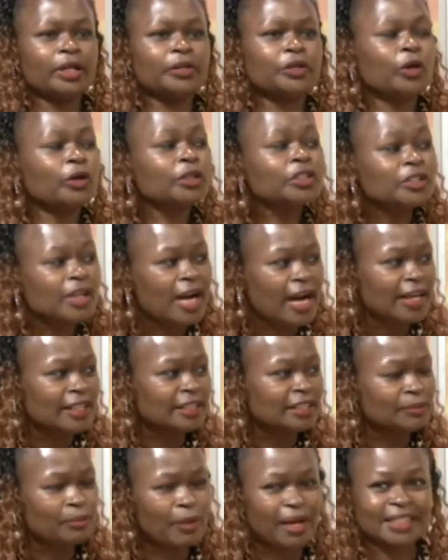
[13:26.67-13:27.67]
We don't
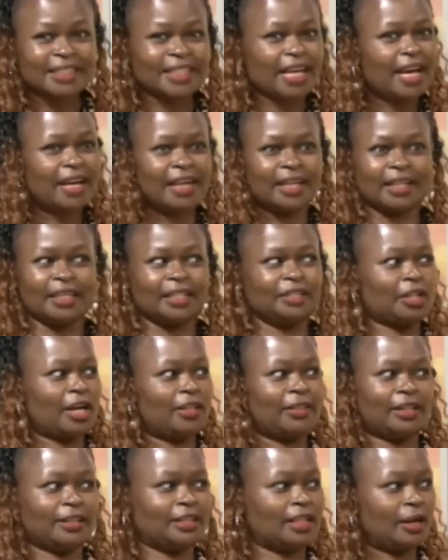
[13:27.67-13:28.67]
rise by tearing each
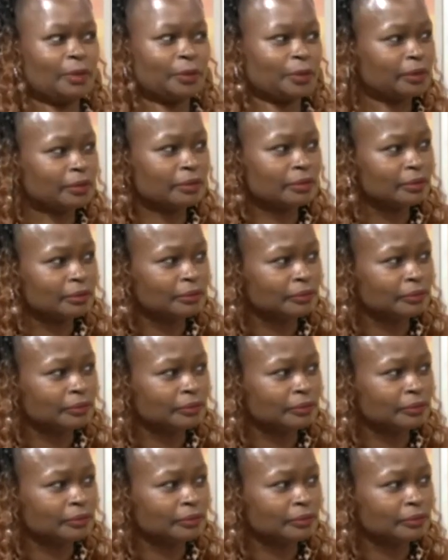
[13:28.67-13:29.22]
other down.